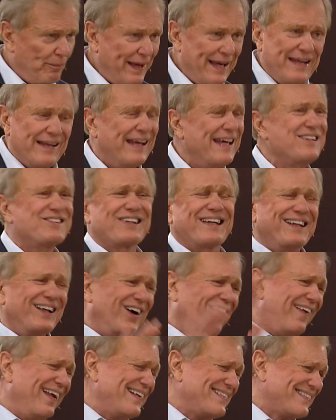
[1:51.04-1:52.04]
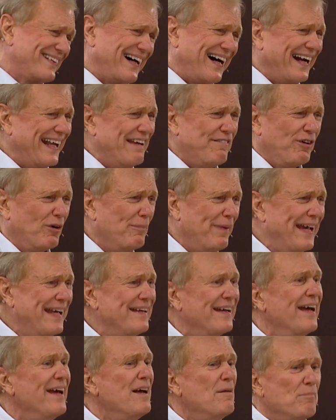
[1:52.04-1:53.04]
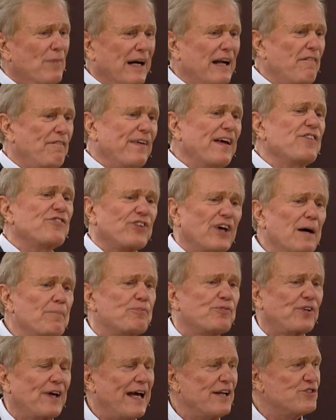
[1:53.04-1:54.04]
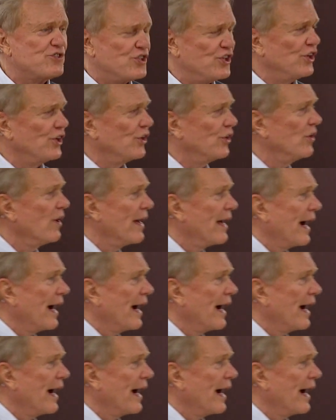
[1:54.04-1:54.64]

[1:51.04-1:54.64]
meat. He said, no, it's not evil meat. But if this upsets you,